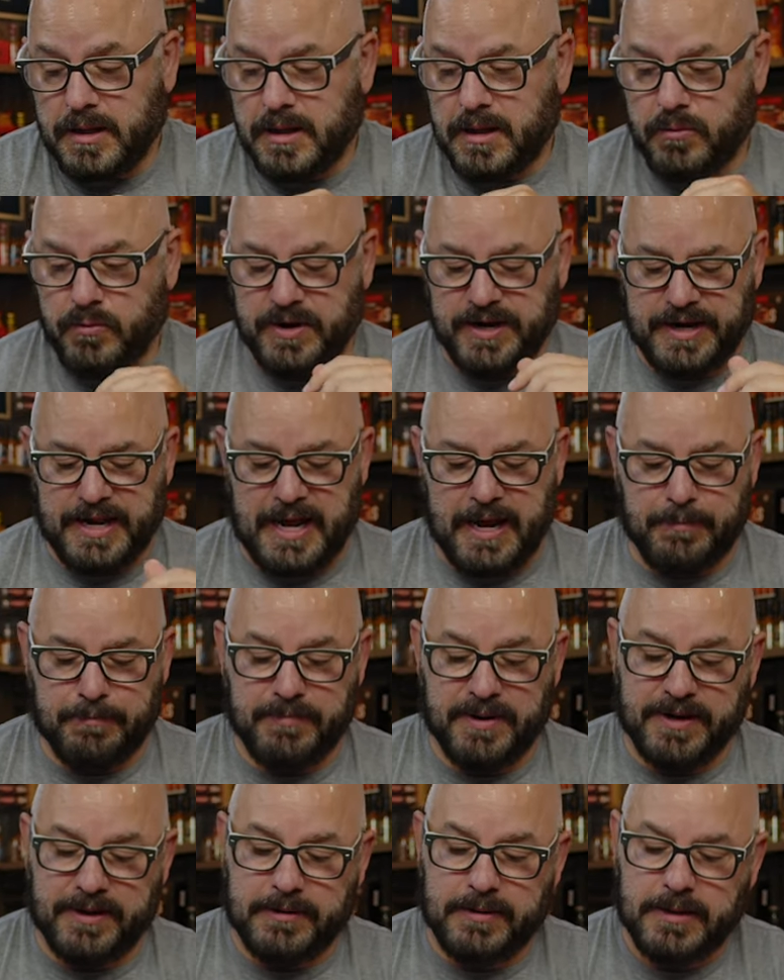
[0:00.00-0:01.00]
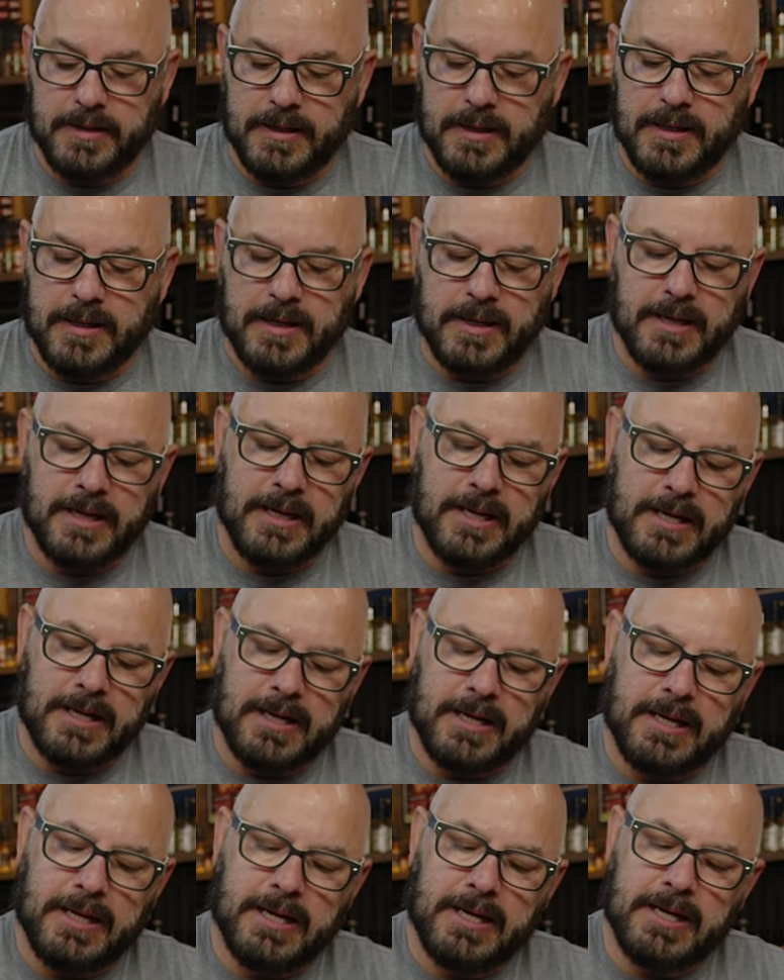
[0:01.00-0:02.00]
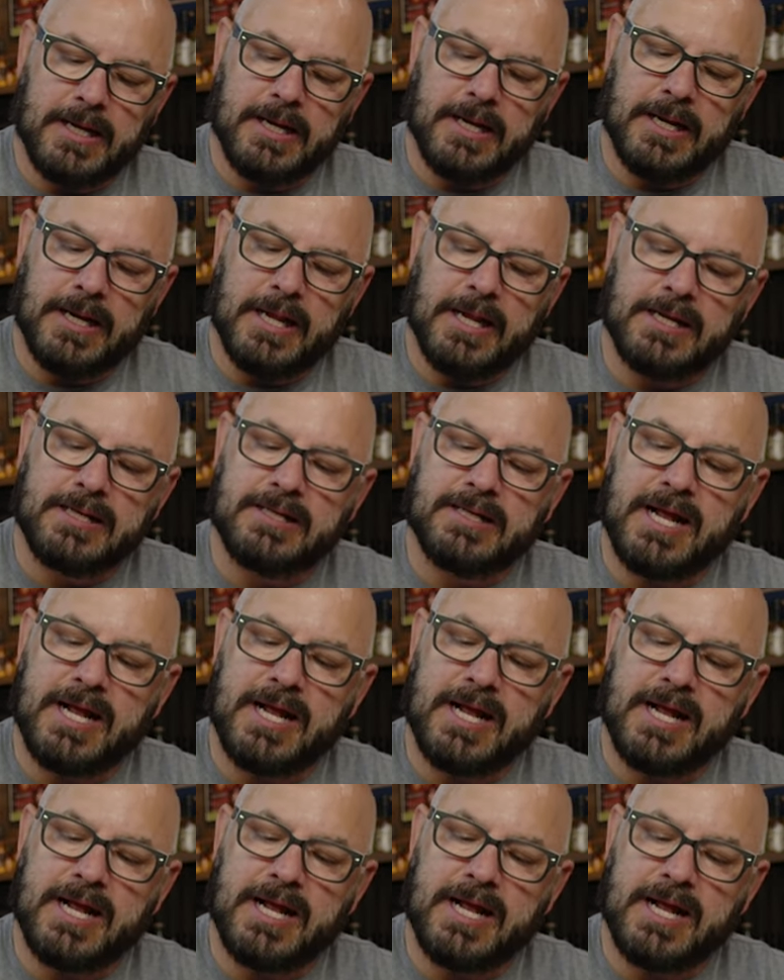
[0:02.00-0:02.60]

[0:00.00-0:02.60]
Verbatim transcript: whatnot, but let's